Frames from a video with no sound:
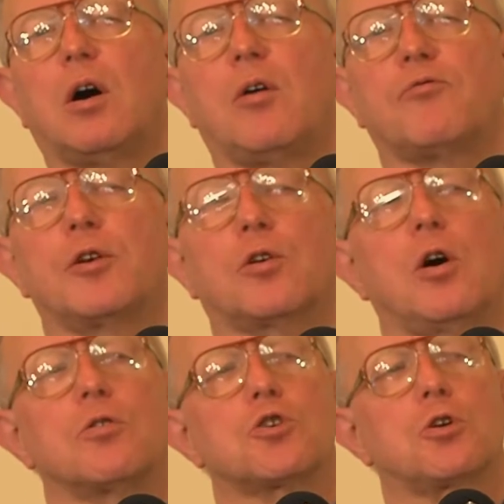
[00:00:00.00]
of the
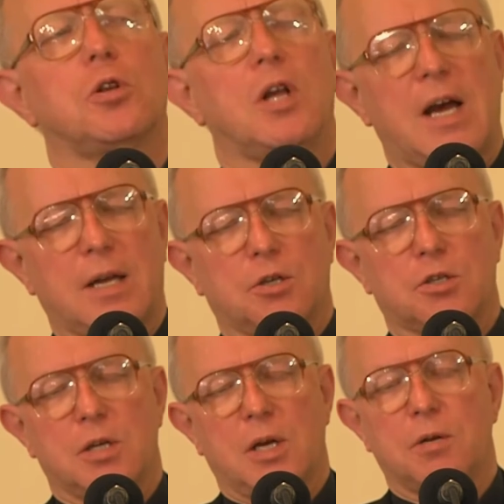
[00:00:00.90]
conjugal
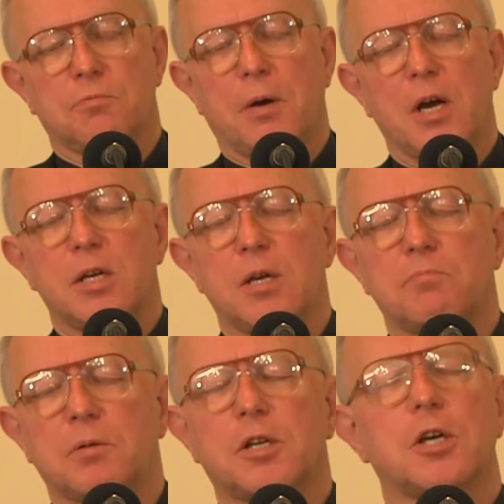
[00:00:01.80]
act and by
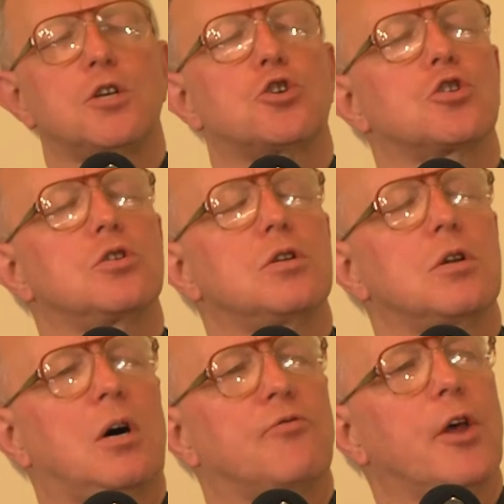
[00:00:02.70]
implication
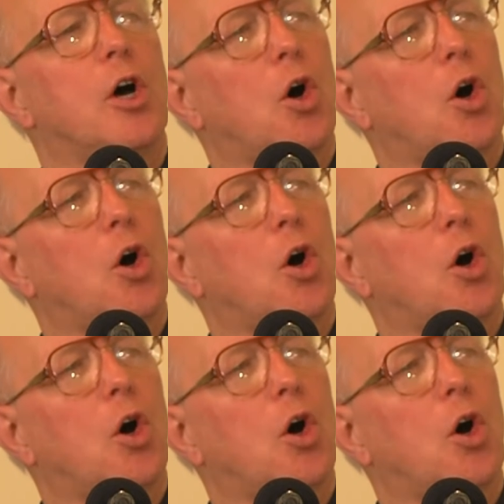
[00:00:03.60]
of the